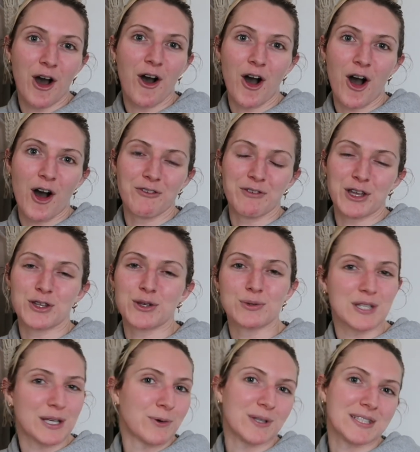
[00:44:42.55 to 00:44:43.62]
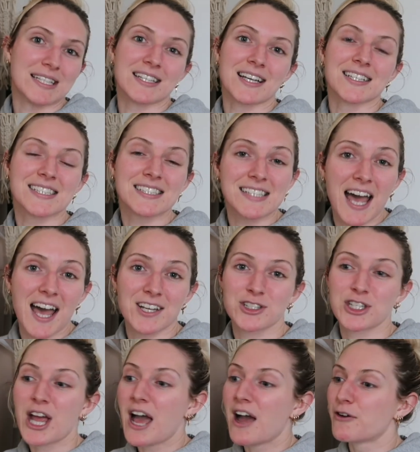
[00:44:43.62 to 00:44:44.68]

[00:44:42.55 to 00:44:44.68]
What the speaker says: of using what's in our stash,